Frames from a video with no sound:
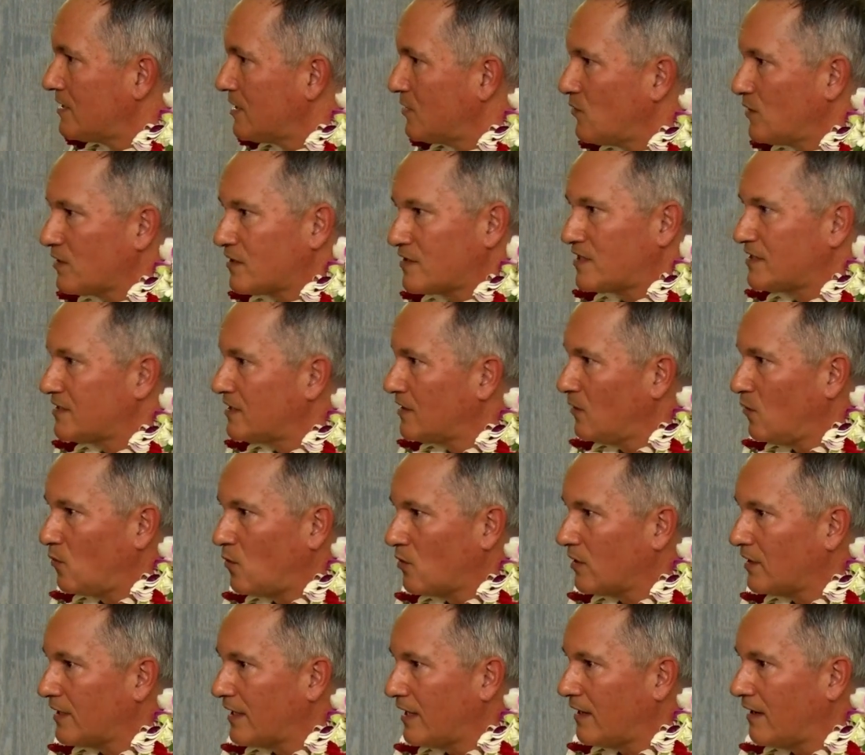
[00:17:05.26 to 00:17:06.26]
and we're still
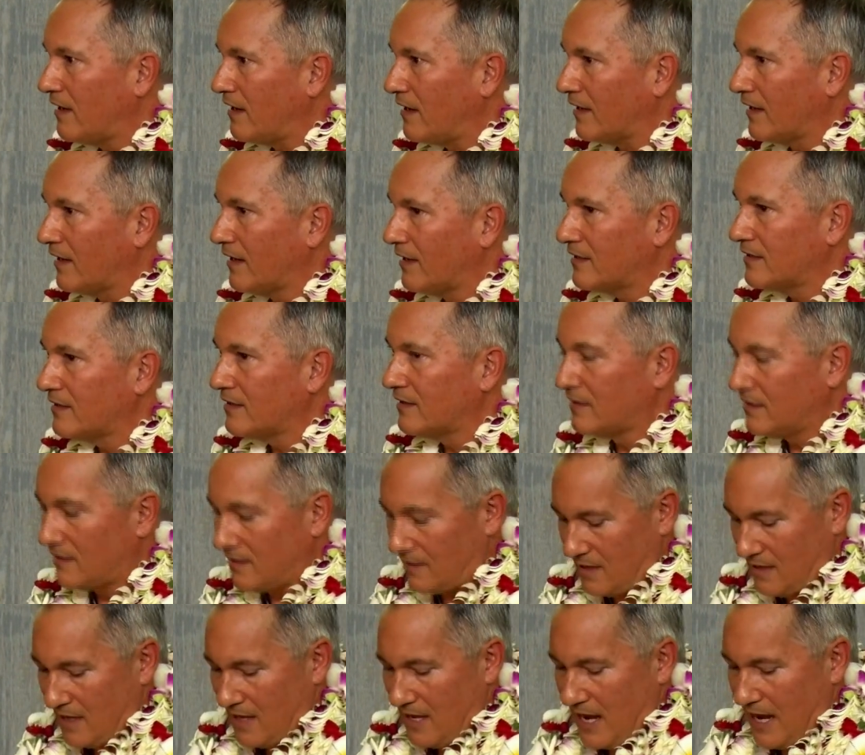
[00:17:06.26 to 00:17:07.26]
working on it.
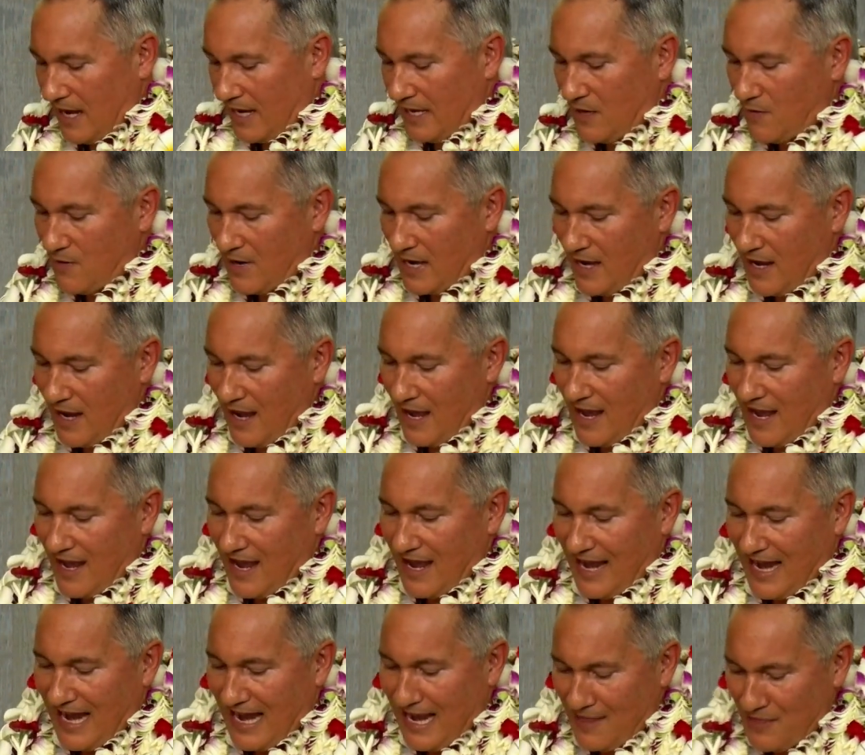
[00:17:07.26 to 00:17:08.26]
Anyway,
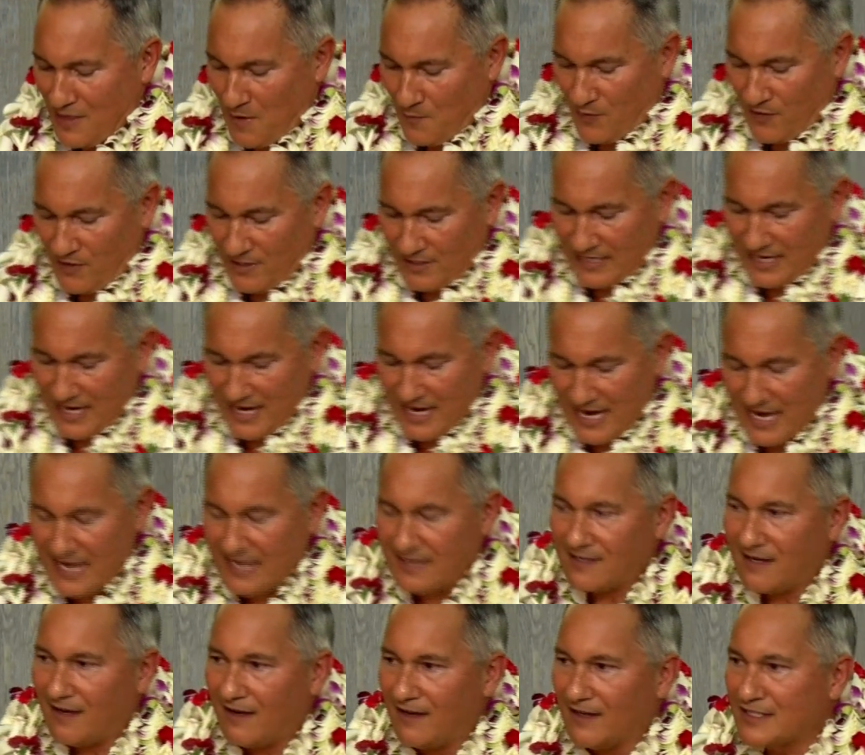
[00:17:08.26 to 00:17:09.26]
in the book, he
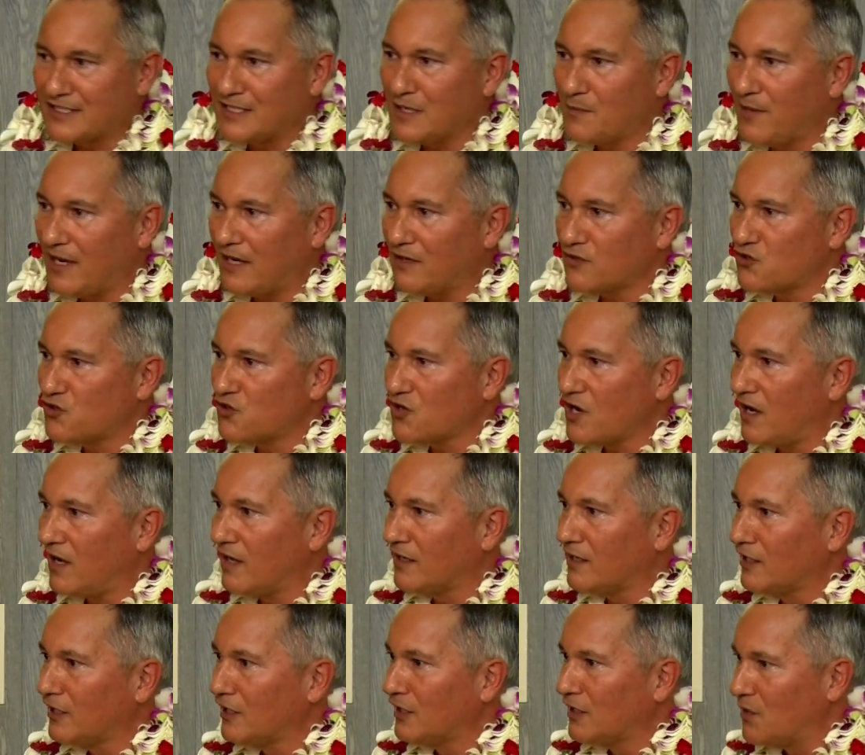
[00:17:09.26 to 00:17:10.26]
talks about
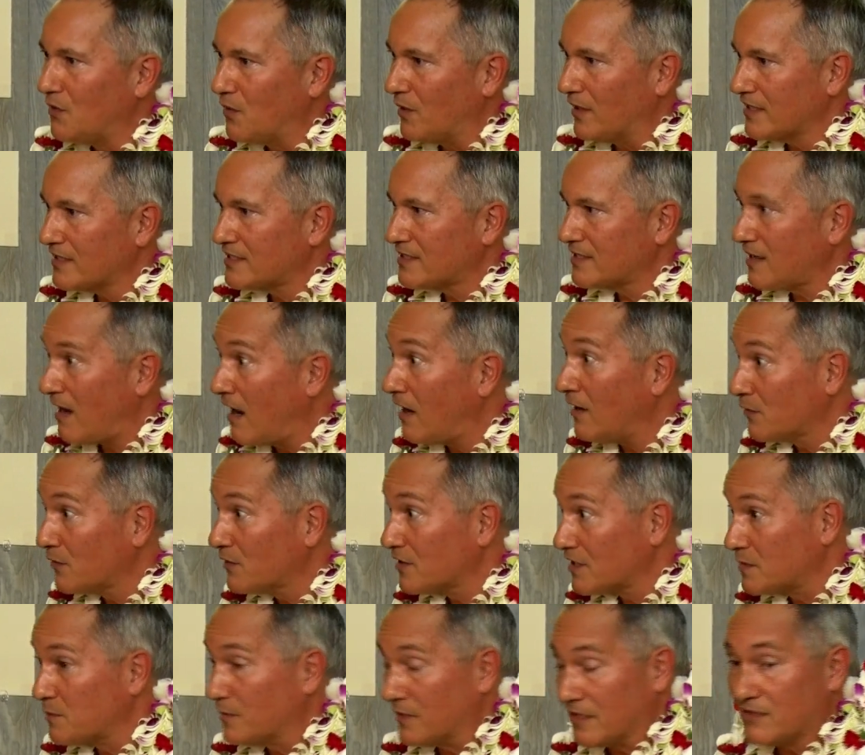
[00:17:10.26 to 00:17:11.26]
John Lewis,
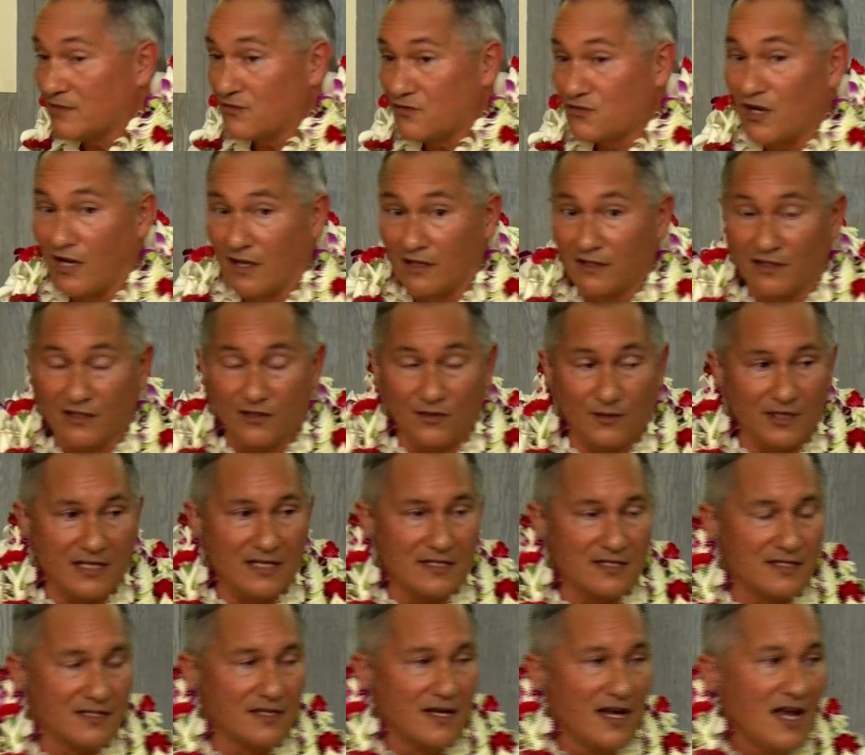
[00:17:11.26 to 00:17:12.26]
Congressman John
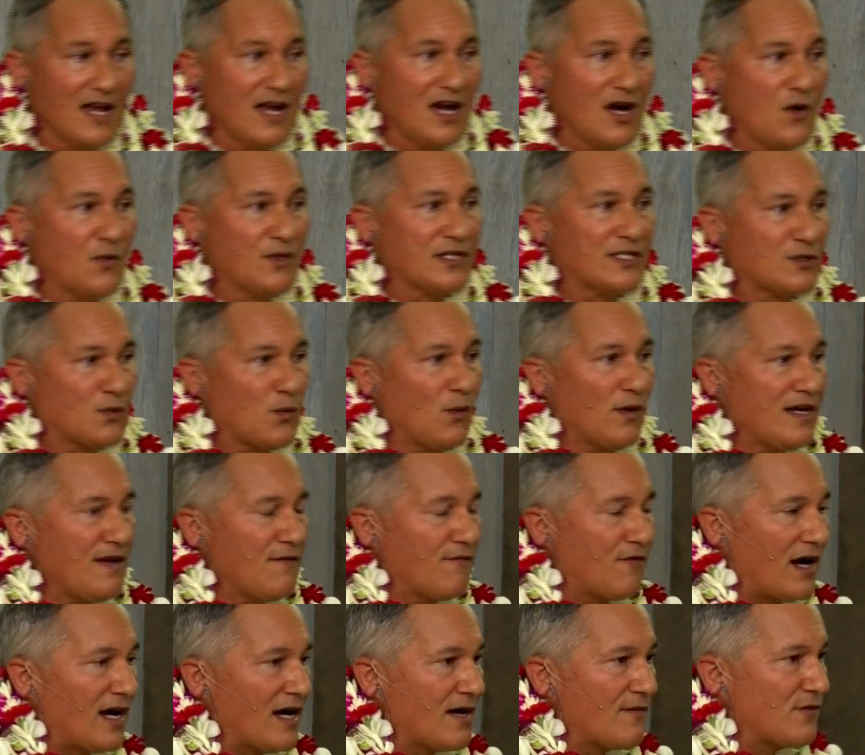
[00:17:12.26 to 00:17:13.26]
Lewis, who was
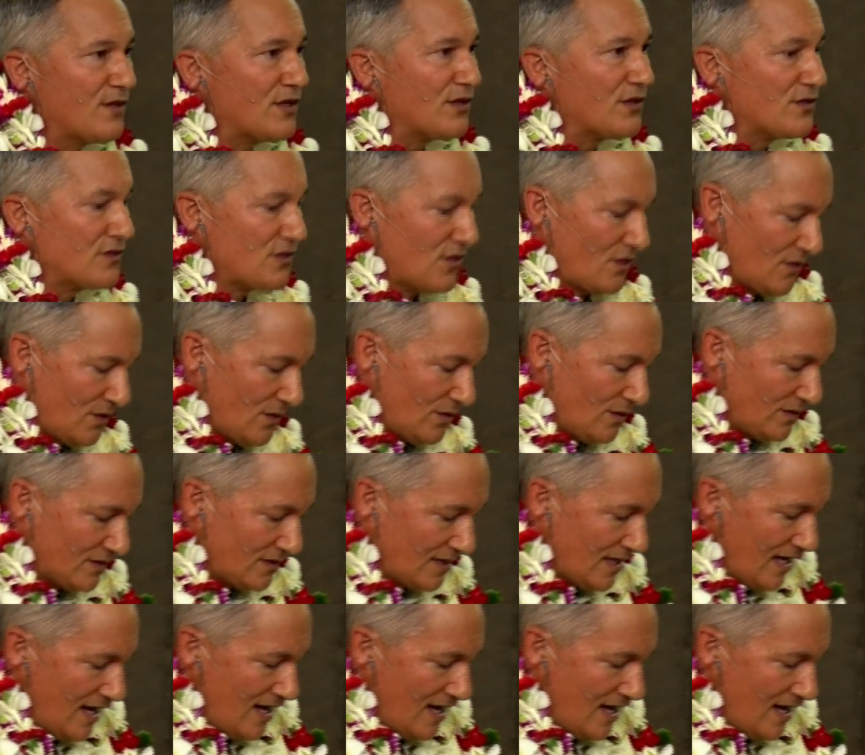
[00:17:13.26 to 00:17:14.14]
25 years old